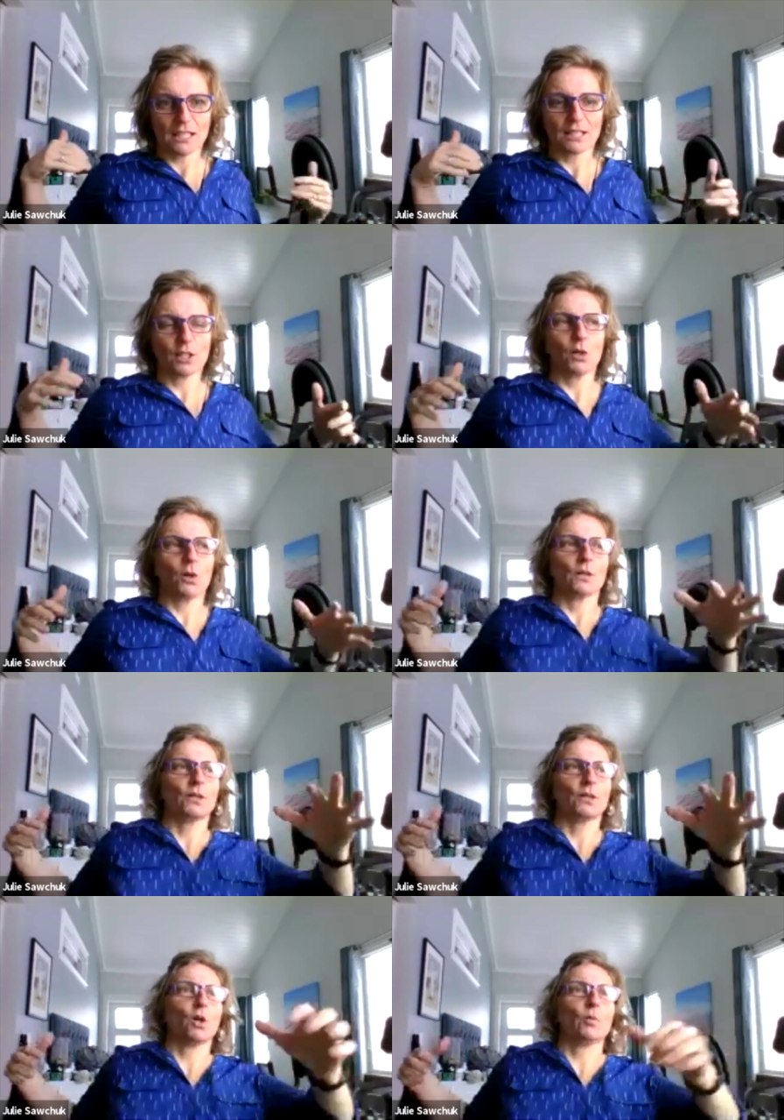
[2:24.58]
So
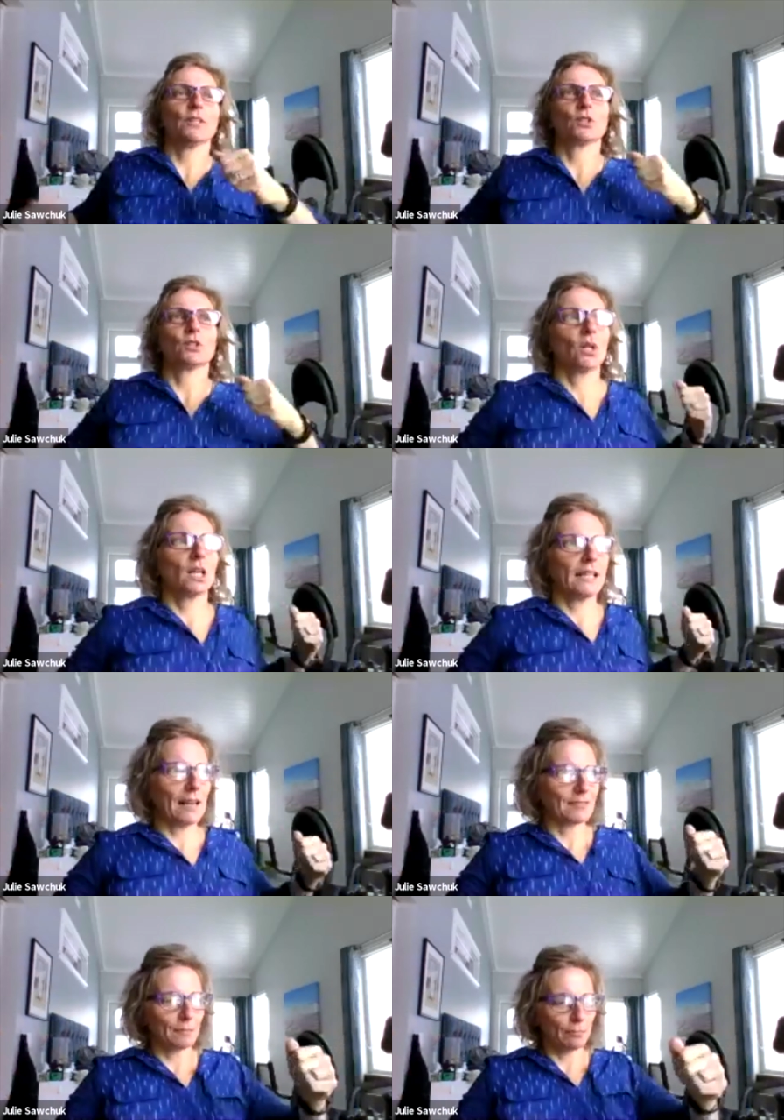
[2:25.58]
you open the door and
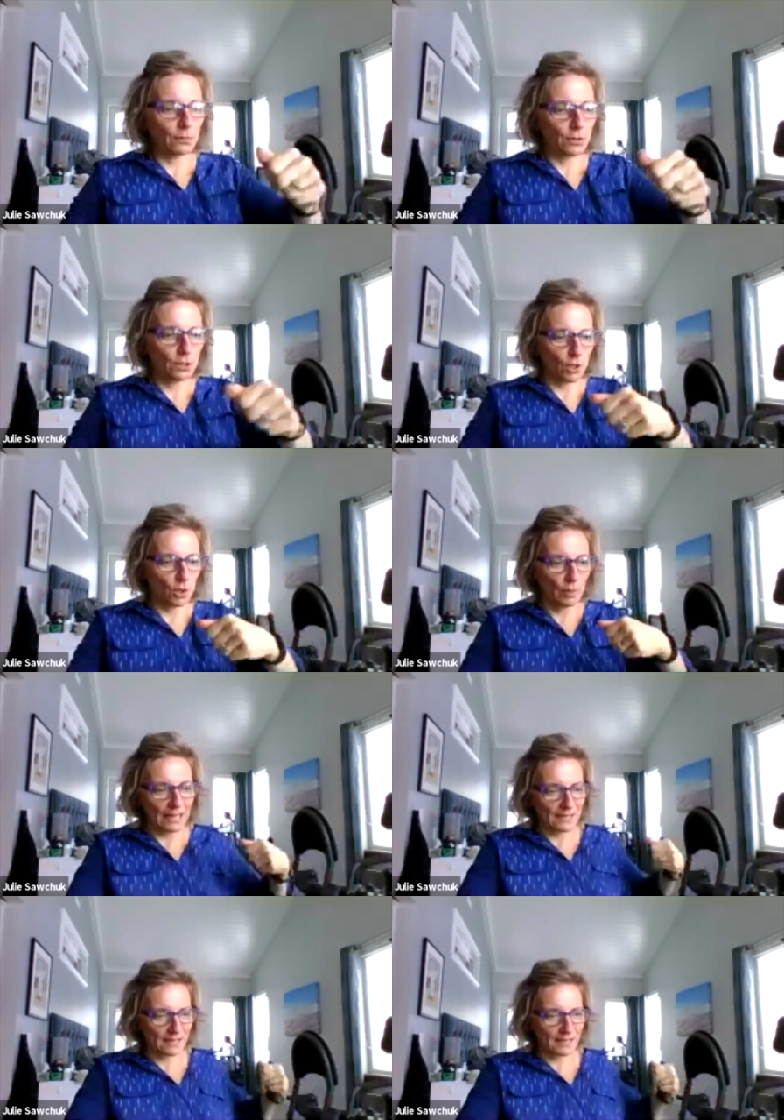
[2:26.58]
you have to go
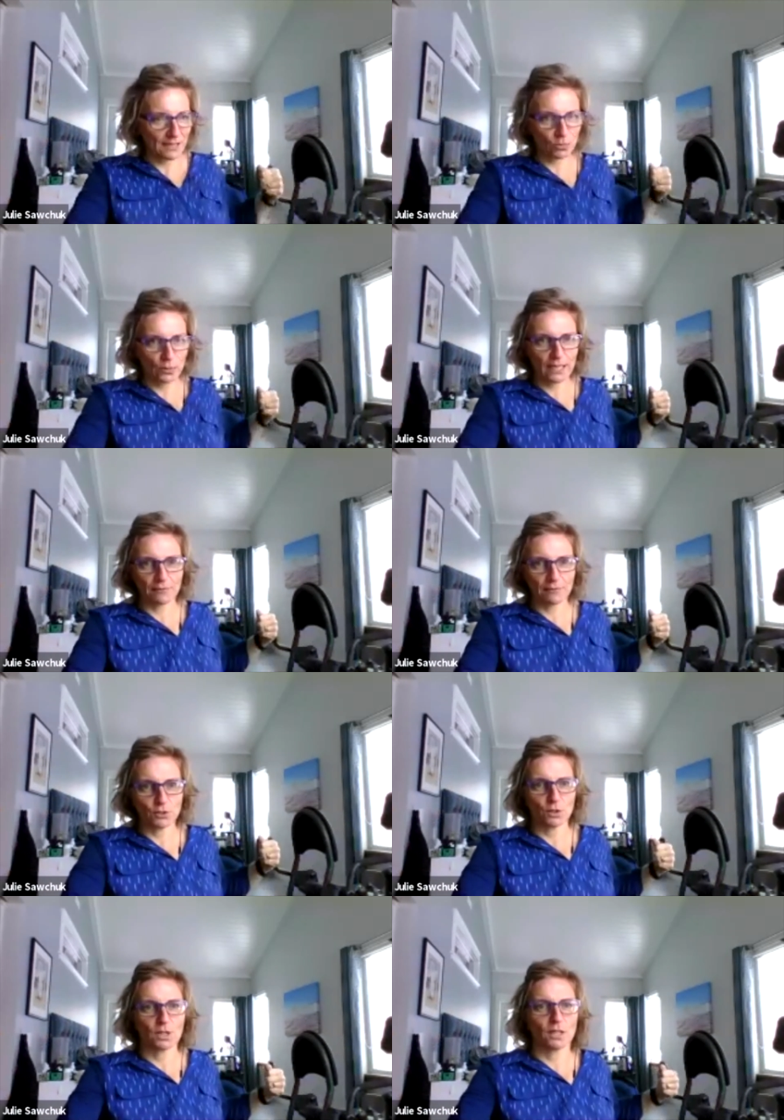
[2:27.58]
past the swing
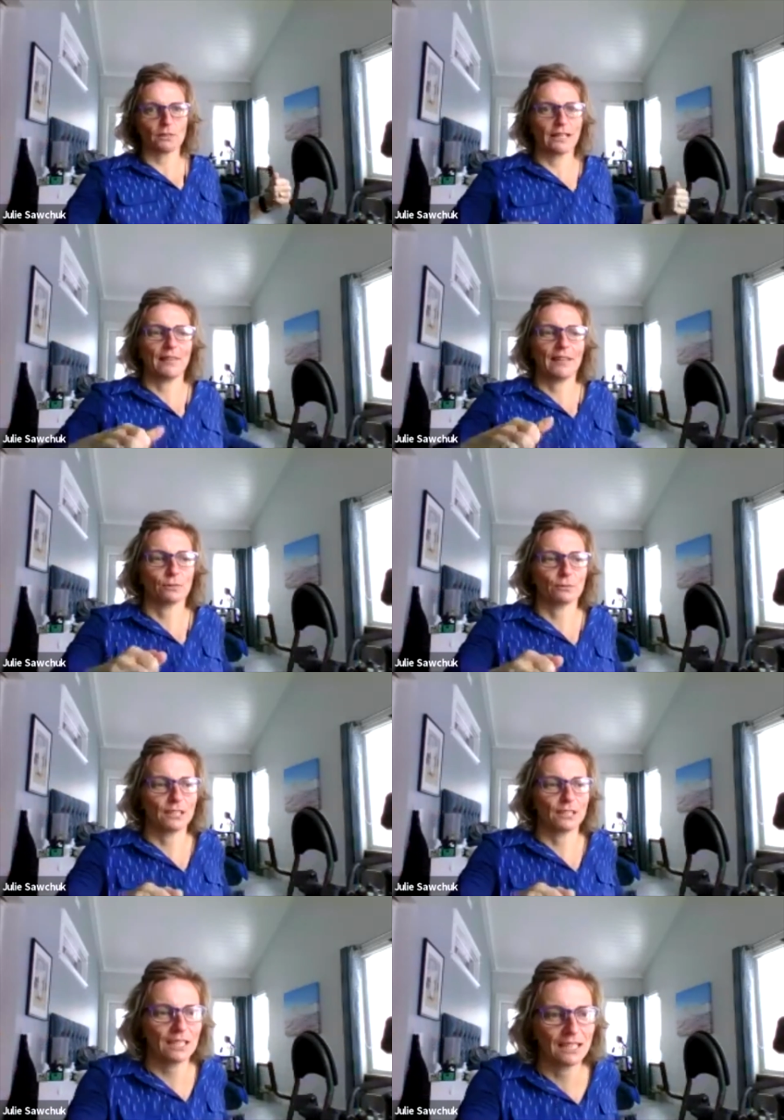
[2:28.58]
of the door, right? And then
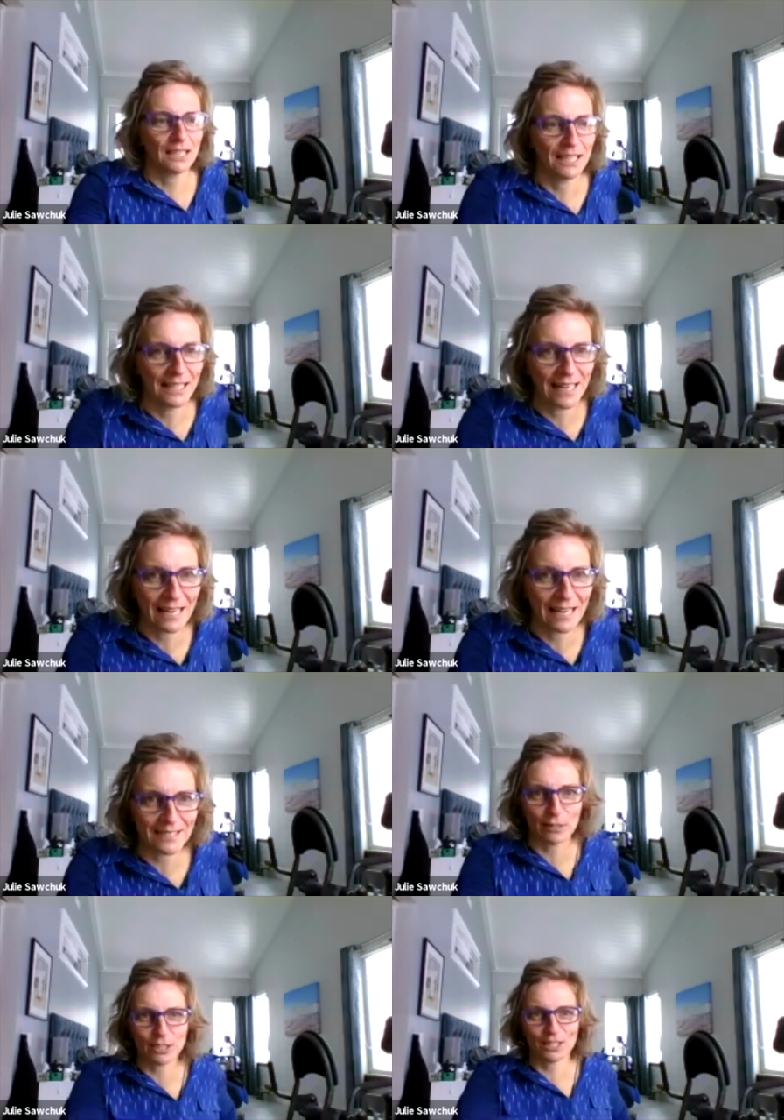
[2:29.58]
you reach in. And
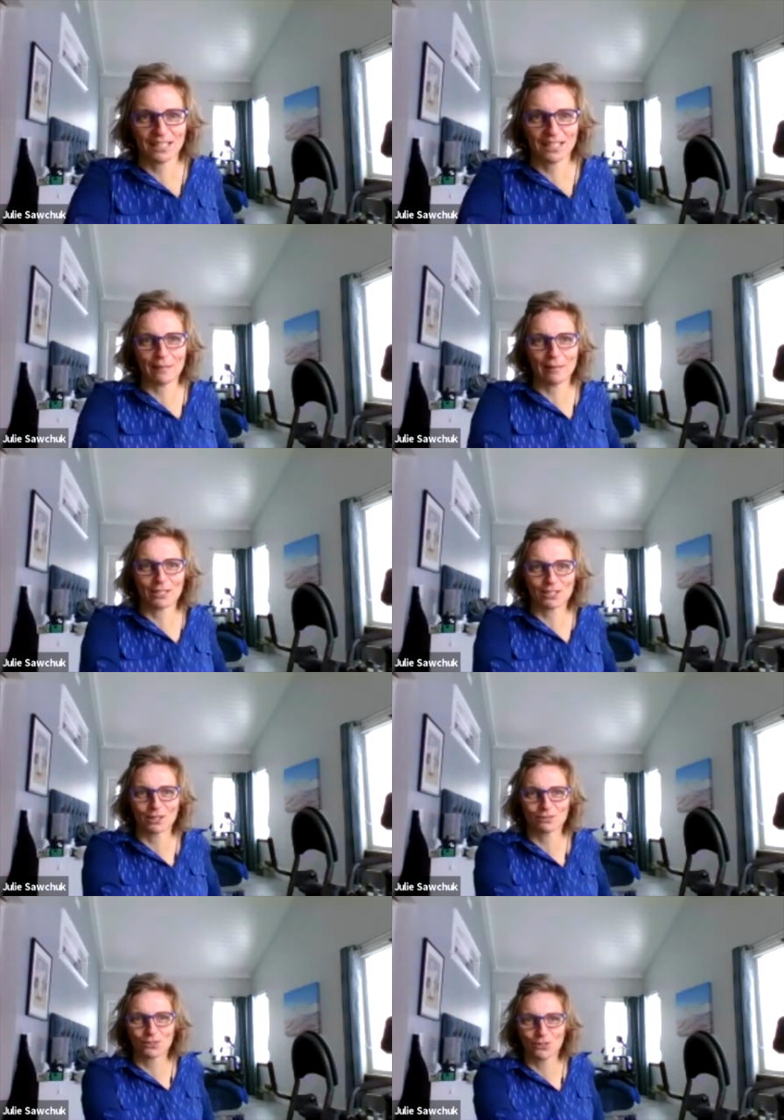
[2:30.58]
as I'm reaching in, I'm
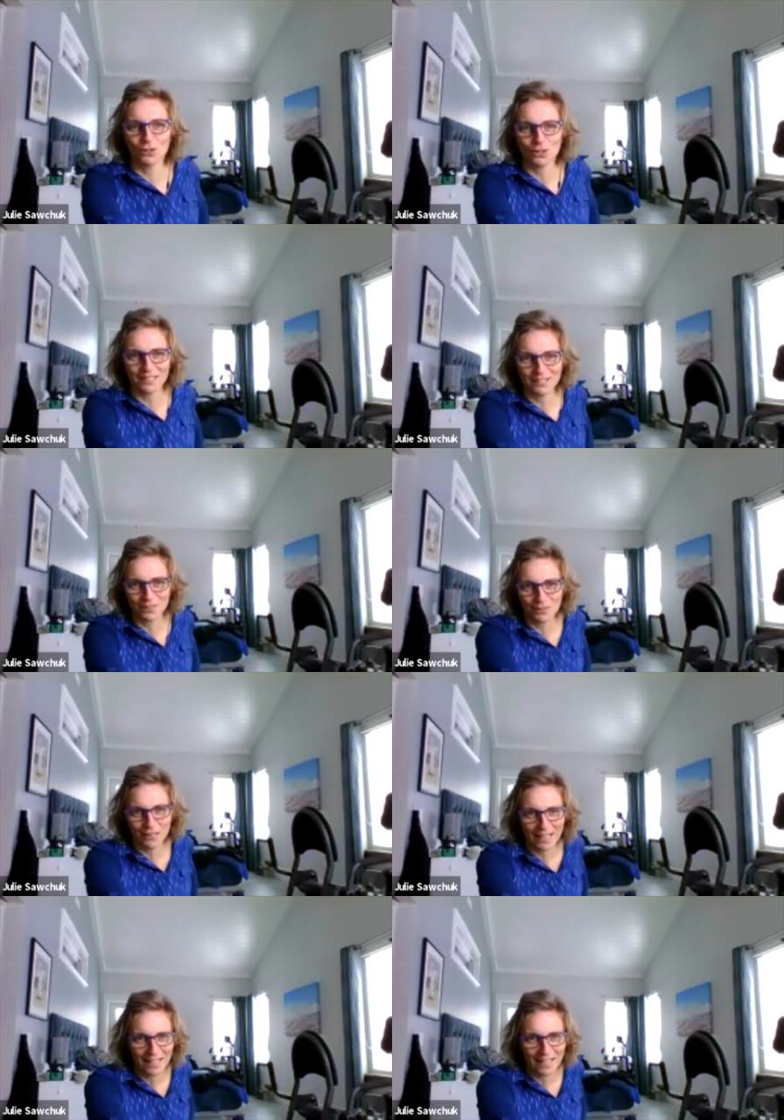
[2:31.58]
actually rolling
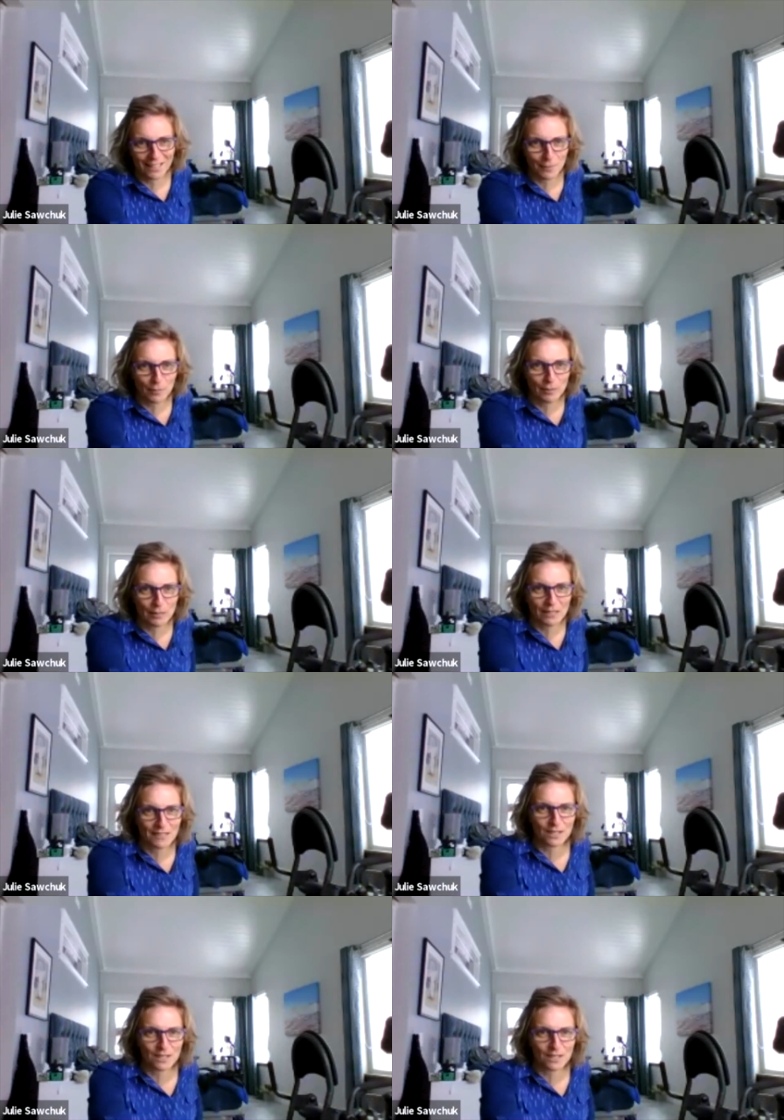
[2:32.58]
away from the milk.